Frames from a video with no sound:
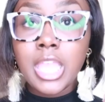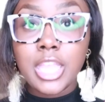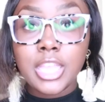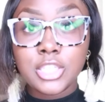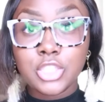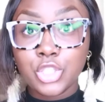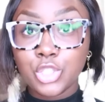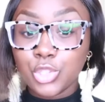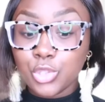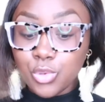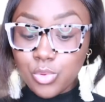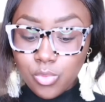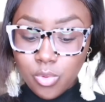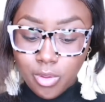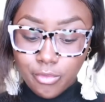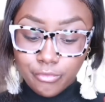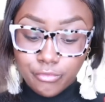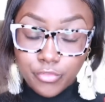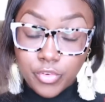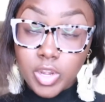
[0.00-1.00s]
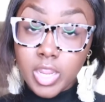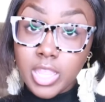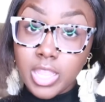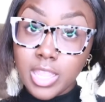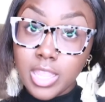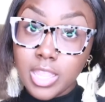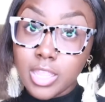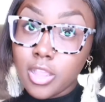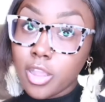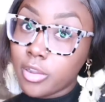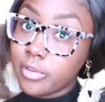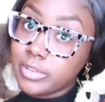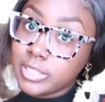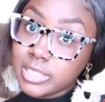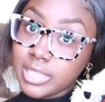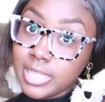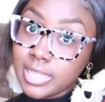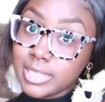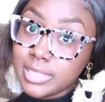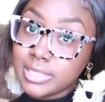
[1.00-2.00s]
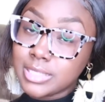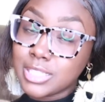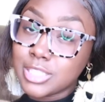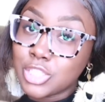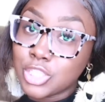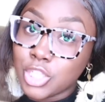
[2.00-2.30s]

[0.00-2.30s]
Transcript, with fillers: issue free covid tests